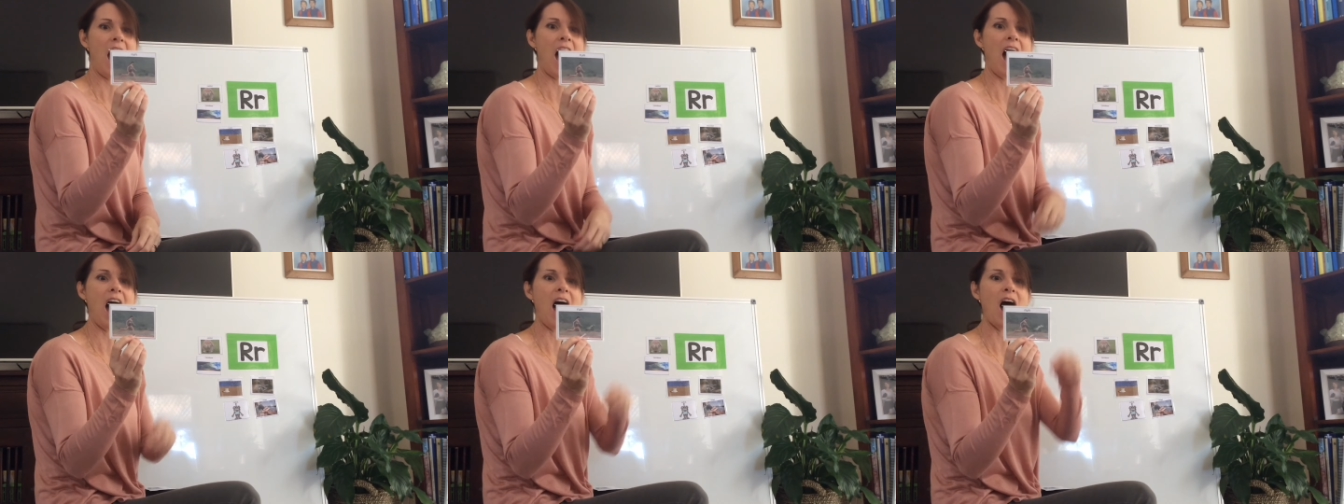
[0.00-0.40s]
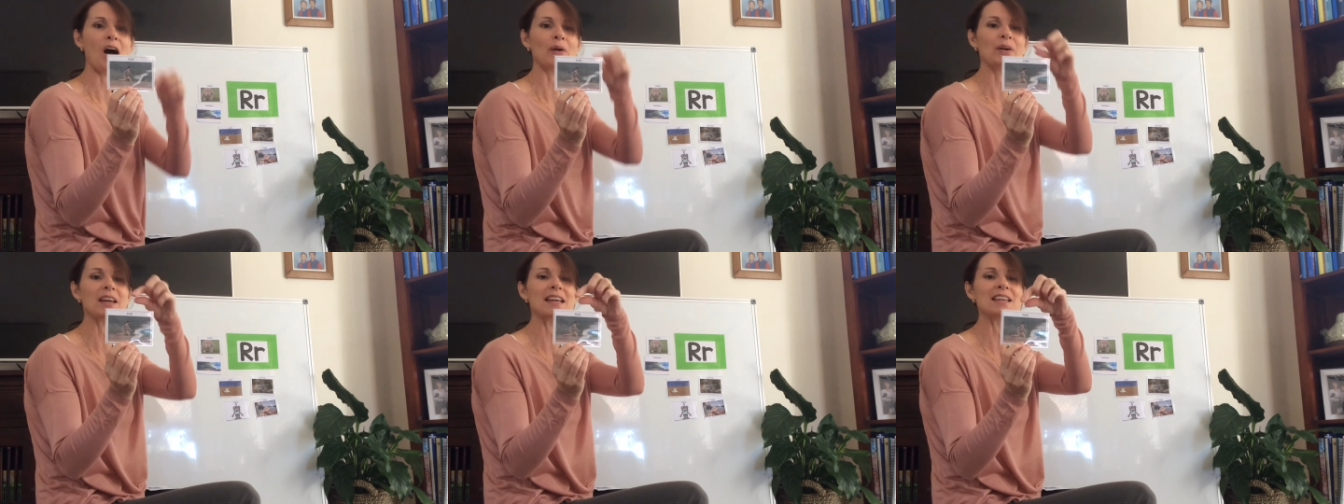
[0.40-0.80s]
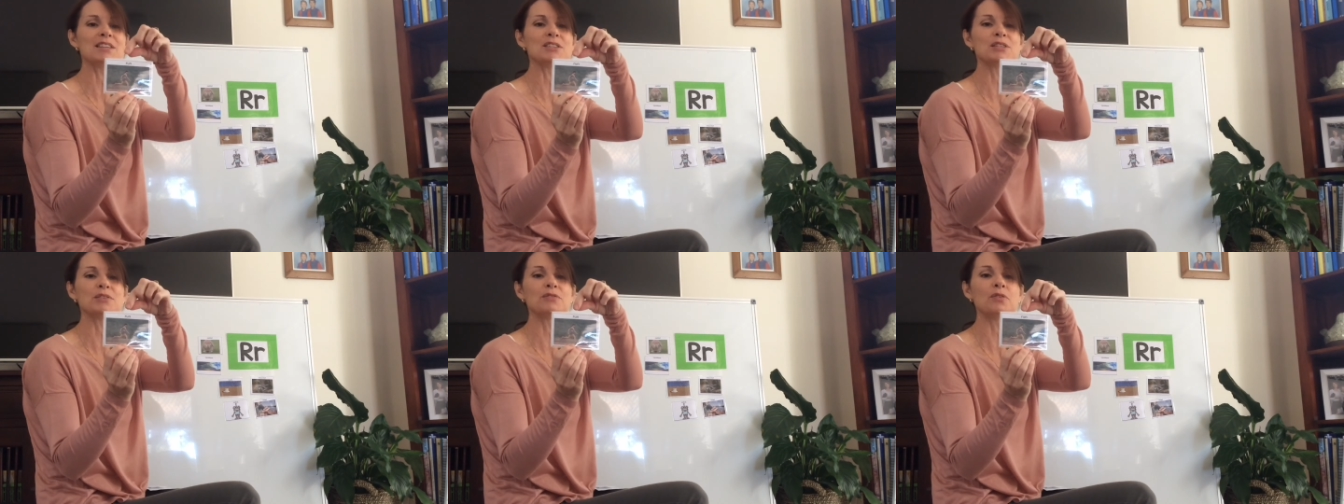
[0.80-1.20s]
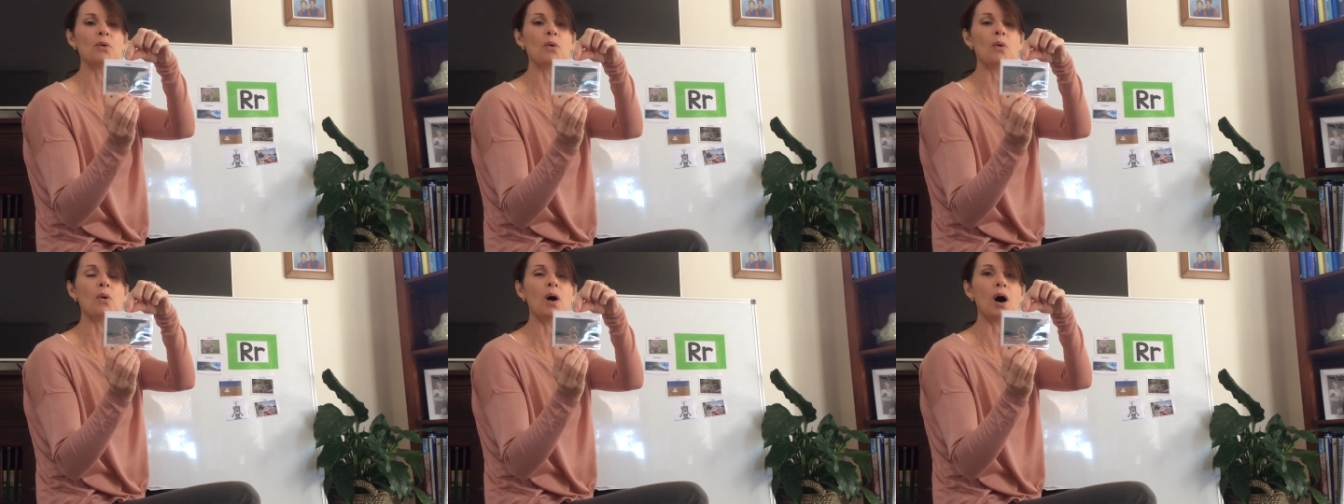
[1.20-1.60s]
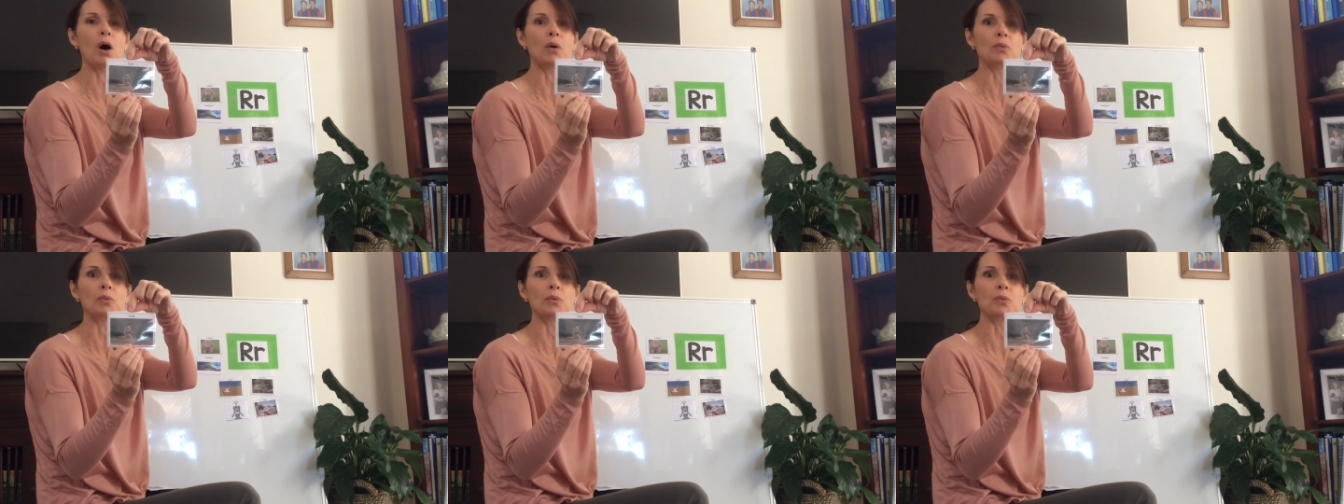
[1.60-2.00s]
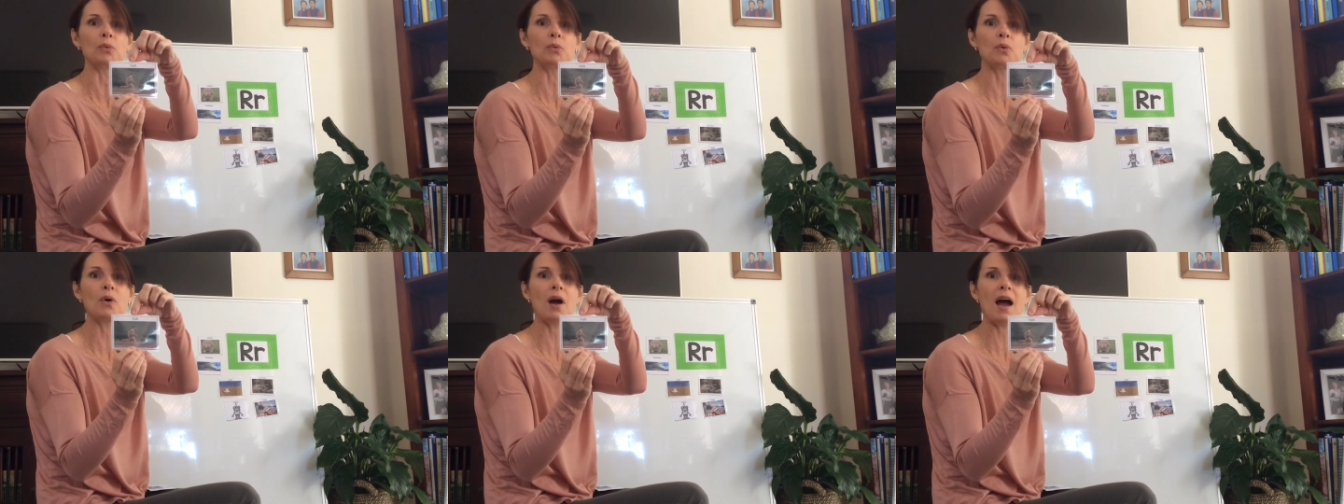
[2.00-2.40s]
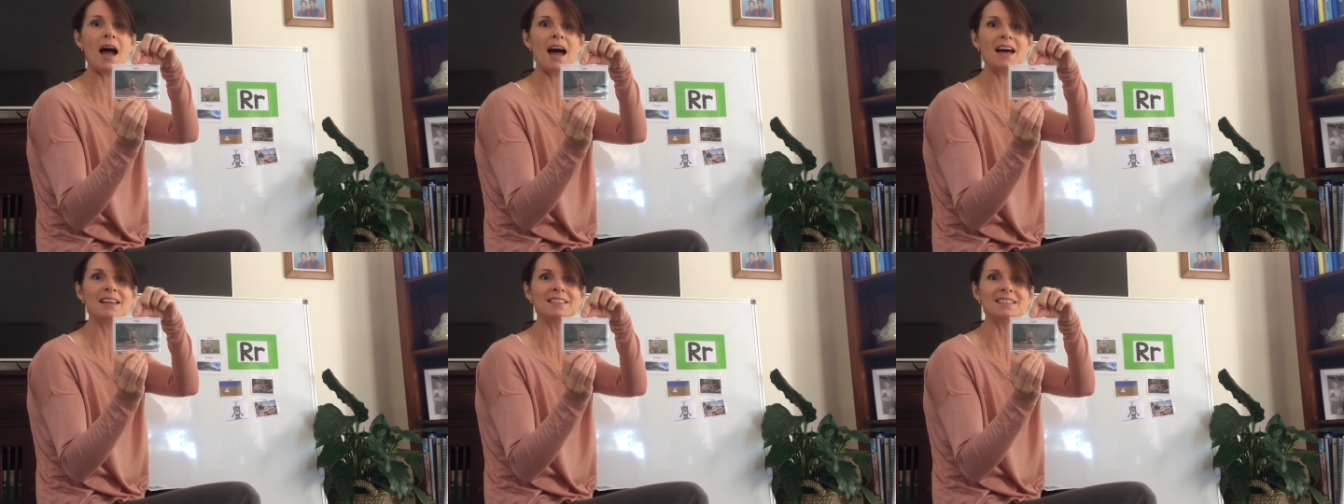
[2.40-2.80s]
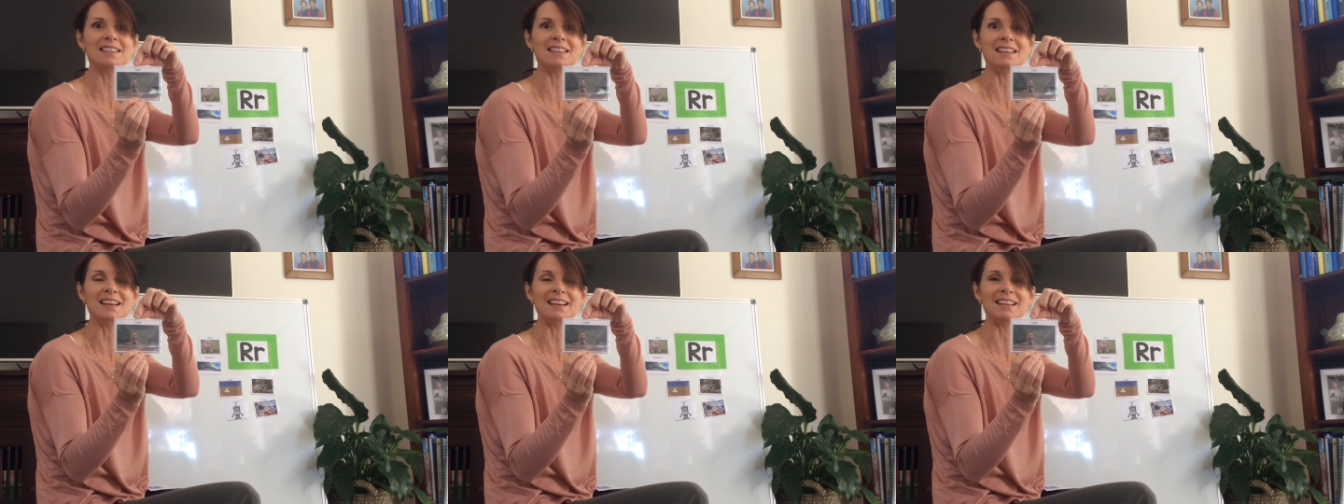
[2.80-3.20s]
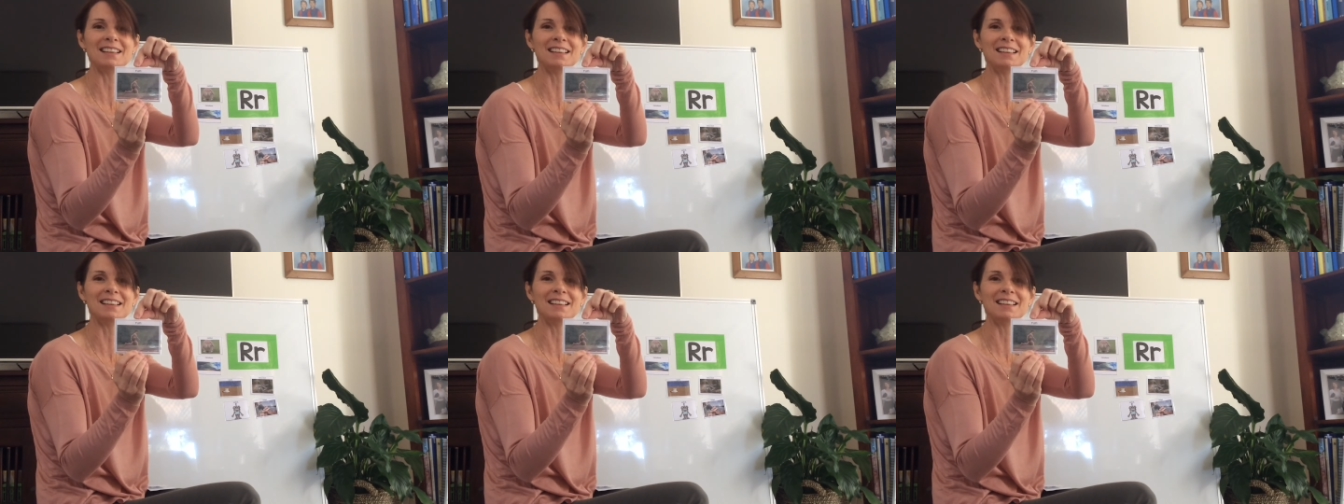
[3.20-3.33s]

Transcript: R is for run.